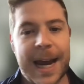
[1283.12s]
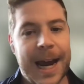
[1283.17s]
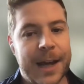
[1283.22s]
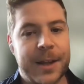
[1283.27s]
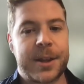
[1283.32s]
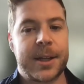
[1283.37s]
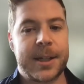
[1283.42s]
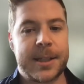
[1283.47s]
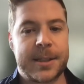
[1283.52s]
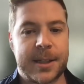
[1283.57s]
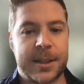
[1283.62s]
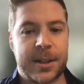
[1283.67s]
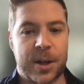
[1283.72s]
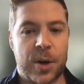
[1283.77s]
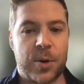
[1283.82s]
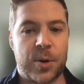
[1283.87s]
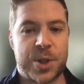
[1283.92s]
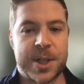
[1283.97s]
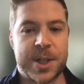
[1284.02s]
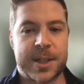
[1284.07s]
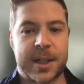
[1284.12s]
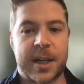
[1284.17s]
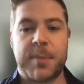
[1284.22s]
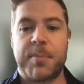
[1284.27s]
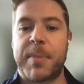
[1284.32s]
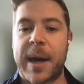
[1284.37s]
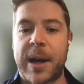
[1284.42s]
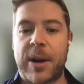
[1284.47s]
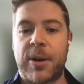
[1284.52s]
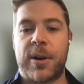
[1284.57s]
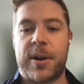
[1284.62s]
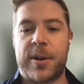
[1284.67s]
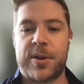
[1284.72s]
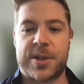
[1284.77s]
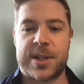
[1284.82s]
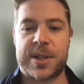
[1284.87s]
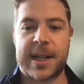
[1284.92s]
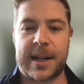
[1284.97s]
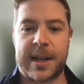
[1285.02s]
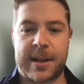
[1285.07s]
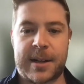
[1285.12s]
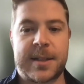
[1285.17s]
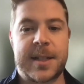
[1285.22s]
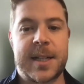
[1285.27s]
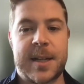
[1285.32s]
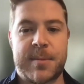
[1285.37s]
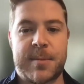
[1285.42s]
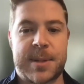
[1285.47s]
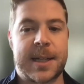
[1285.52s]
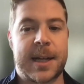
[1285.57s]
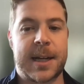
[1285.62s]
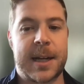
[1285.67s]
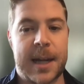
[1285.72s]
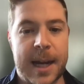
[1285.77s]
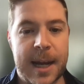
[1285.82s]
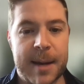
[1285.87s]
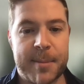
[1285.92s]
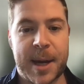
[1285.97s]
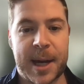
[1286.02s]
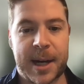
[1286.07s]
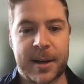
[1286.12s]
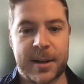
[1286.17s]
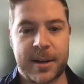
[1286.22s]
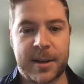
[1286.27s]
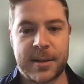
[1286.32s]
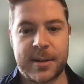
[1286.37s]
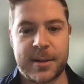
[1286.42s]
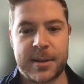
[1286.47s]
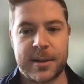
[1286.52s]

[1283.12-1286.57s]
athletes and coaches can better understand a team's dynamic